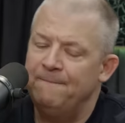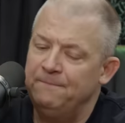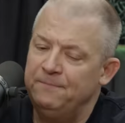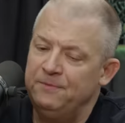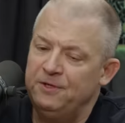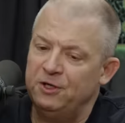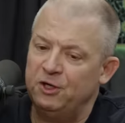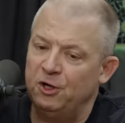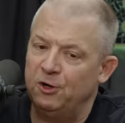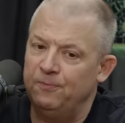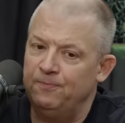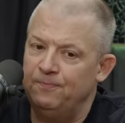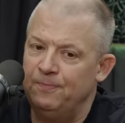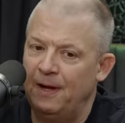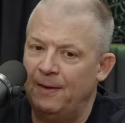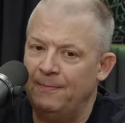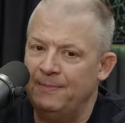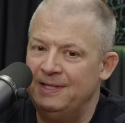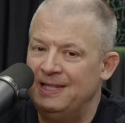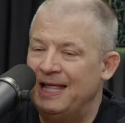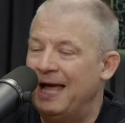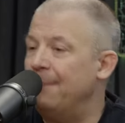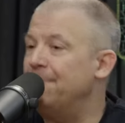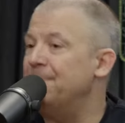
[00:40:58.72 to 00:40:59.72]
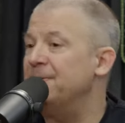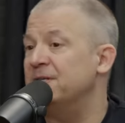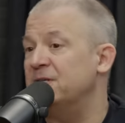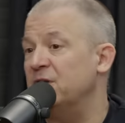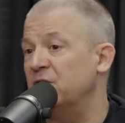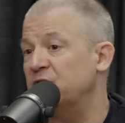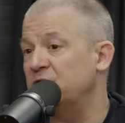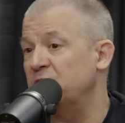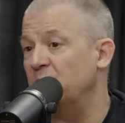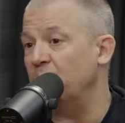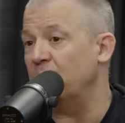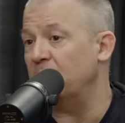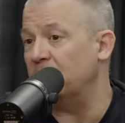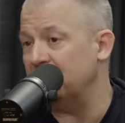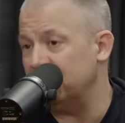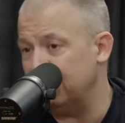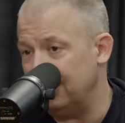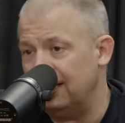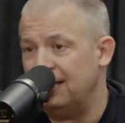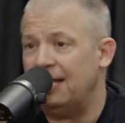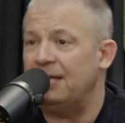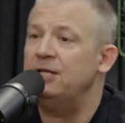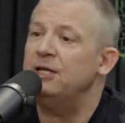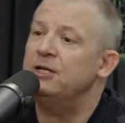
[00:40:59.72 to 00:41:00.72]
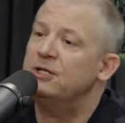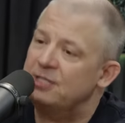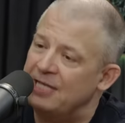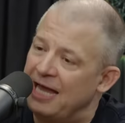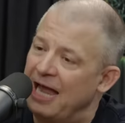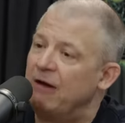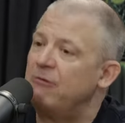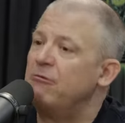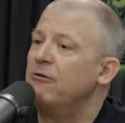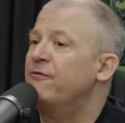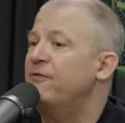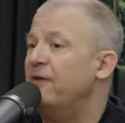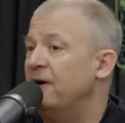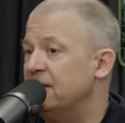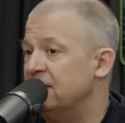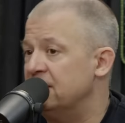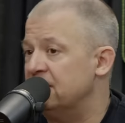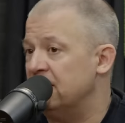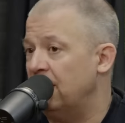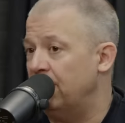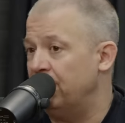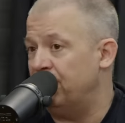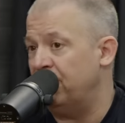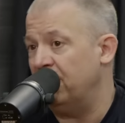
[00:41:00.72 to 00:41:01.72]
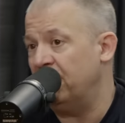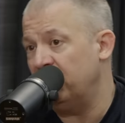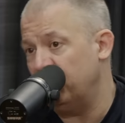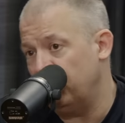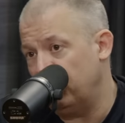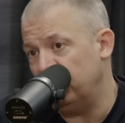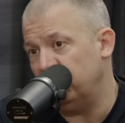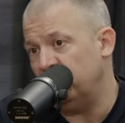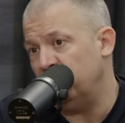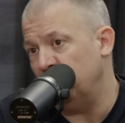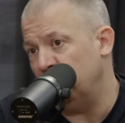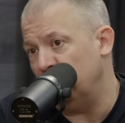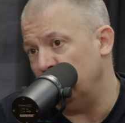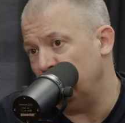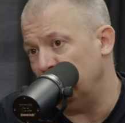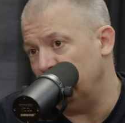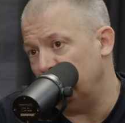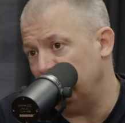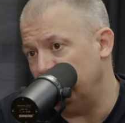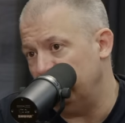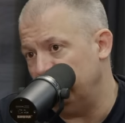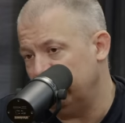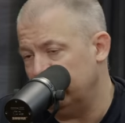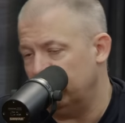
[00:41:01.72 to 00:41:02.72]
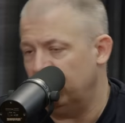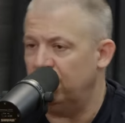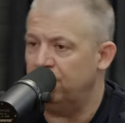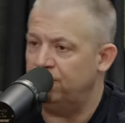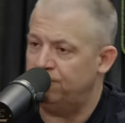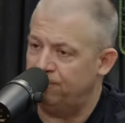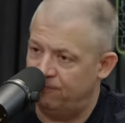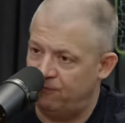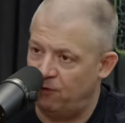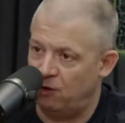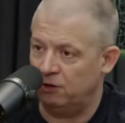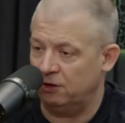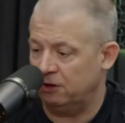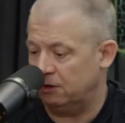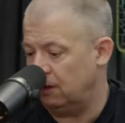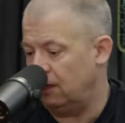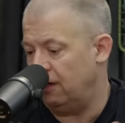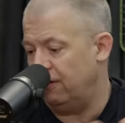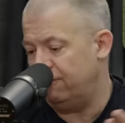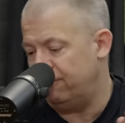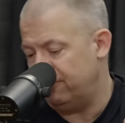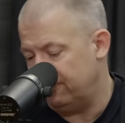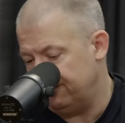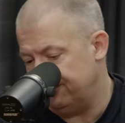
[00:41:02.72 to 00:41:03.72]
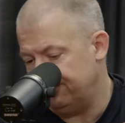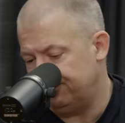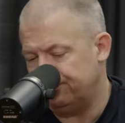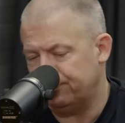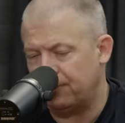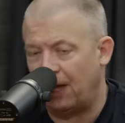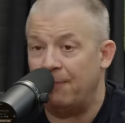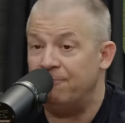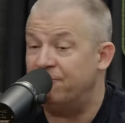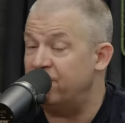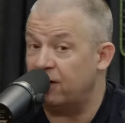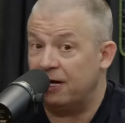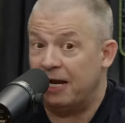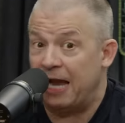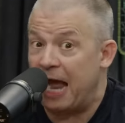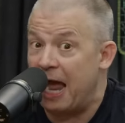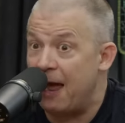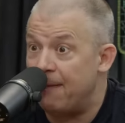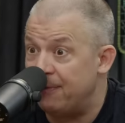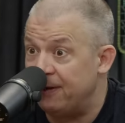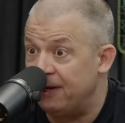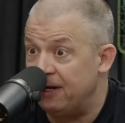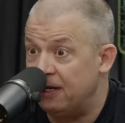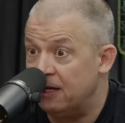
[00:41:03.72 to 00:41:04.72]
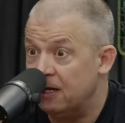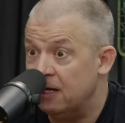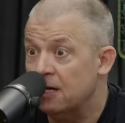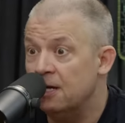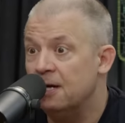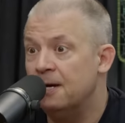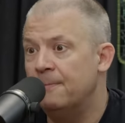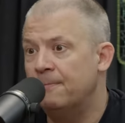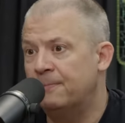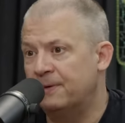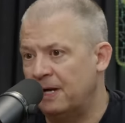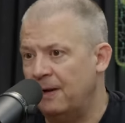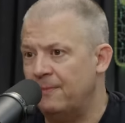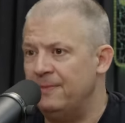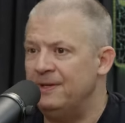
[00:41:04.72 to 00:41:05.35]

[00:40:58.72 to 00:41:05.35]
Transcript: you know, I'm in that position where you sacrifice something when you, you know, fall in love. And I'm very happy, but I